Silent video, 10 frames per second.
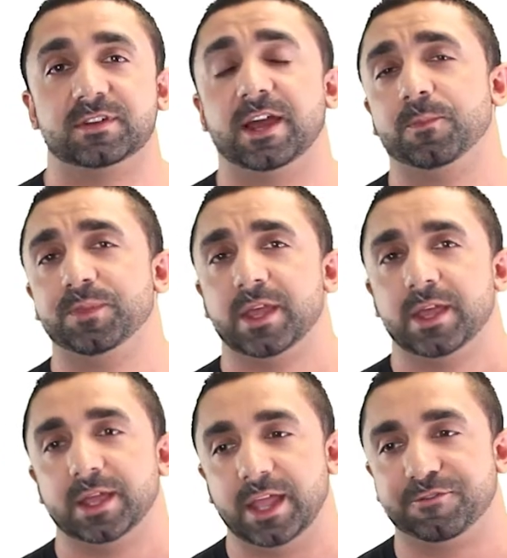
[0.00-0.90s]
Now,
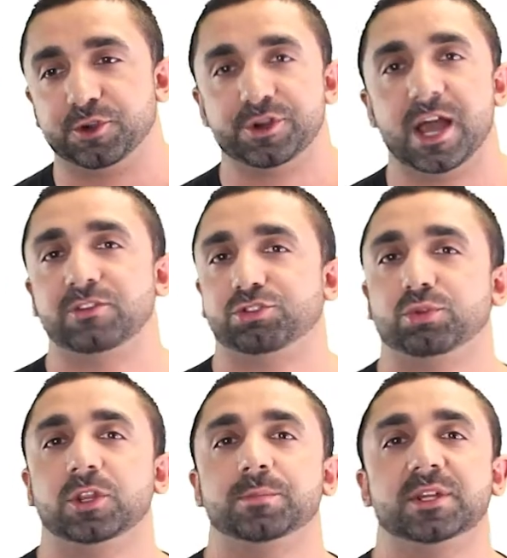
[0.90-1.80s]
if you're not
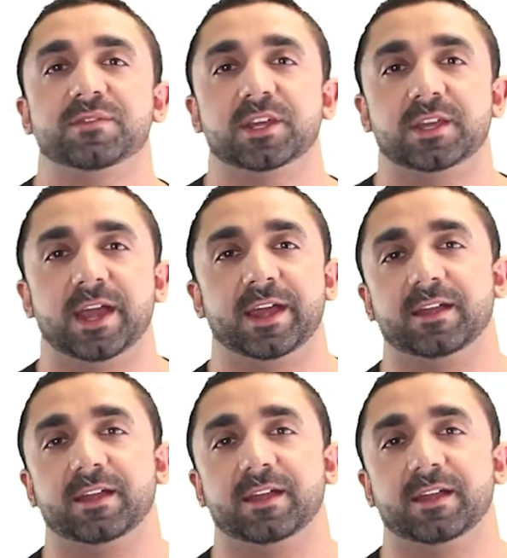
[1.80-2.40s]
truly believing it yet,